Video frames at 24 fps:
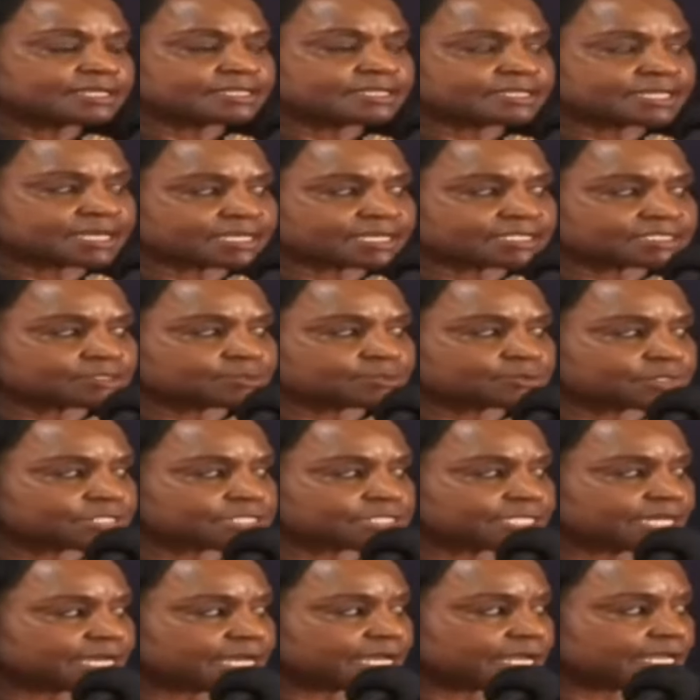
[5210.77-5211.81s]
that
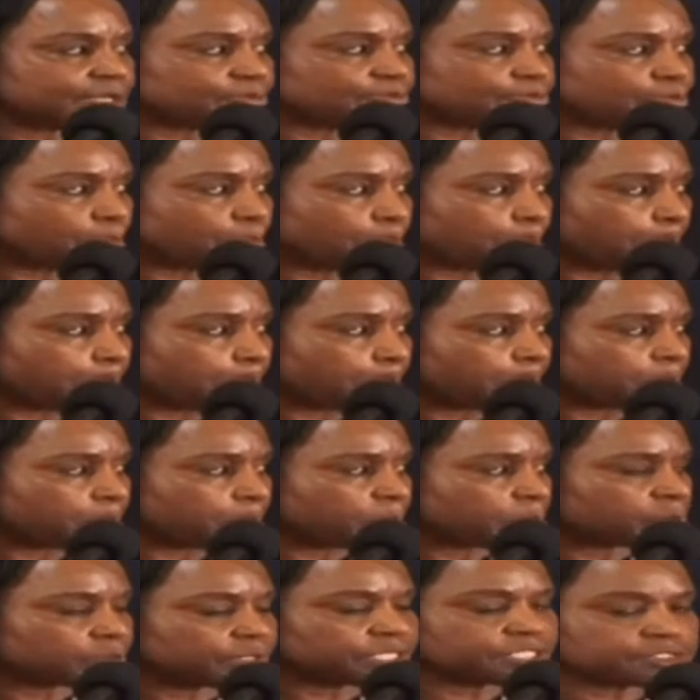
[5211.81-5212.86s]
with time,
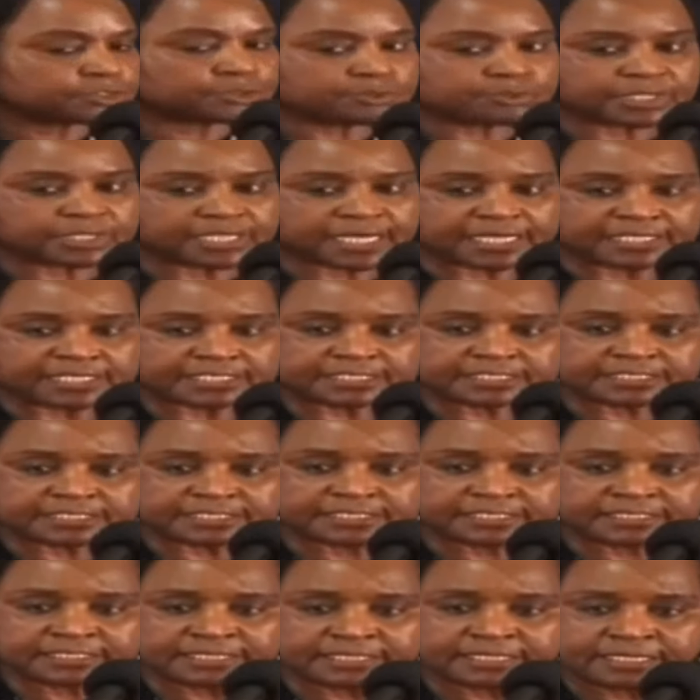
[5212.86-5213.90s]
we too
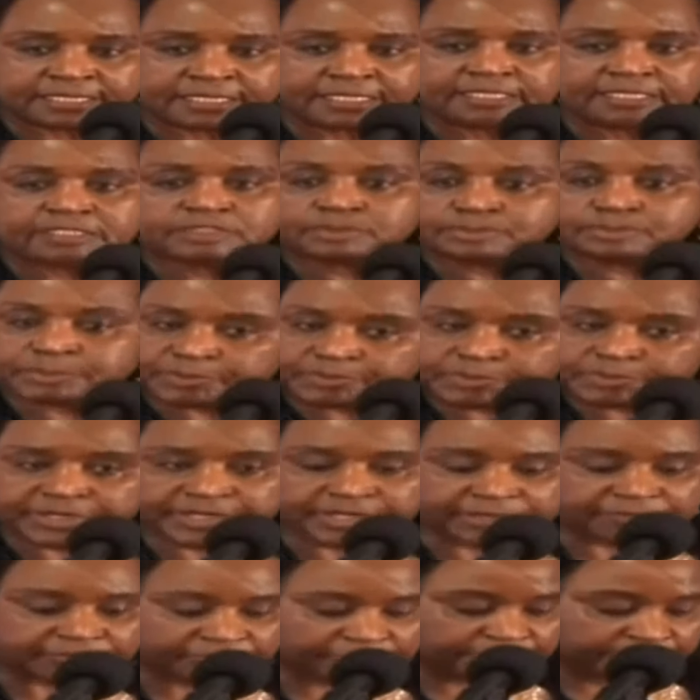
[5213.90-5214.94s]
learned to be
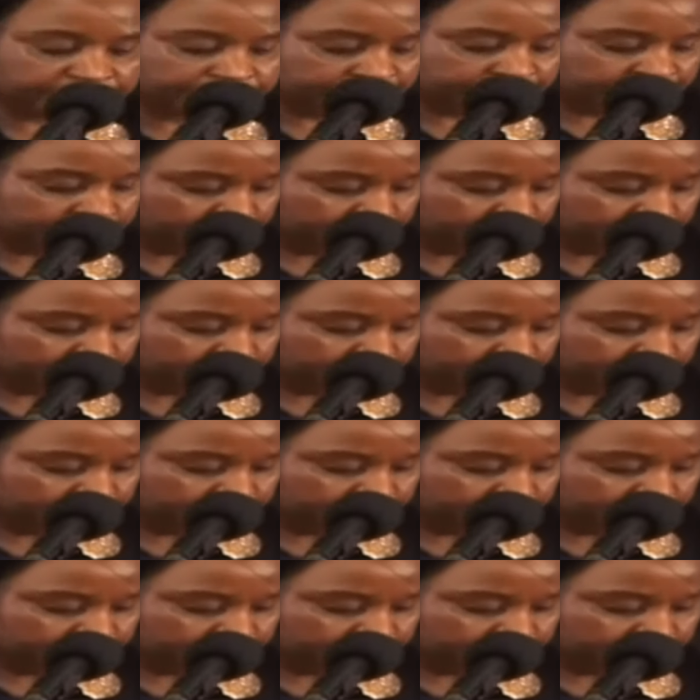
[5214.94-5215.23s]
brave.